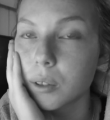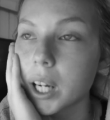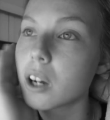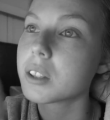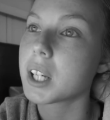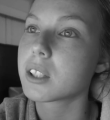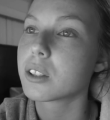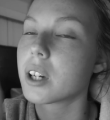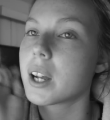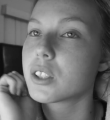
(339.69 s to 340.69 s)
I contacted
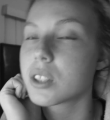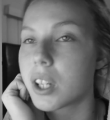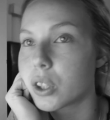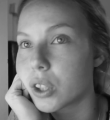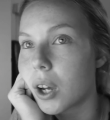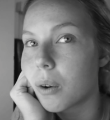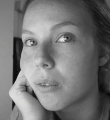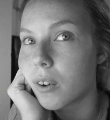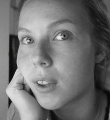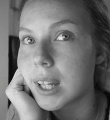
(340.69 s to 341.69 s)
her. I just let her know
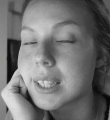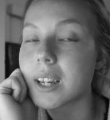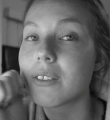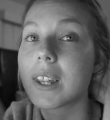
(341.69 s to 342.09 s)
of all that stuff.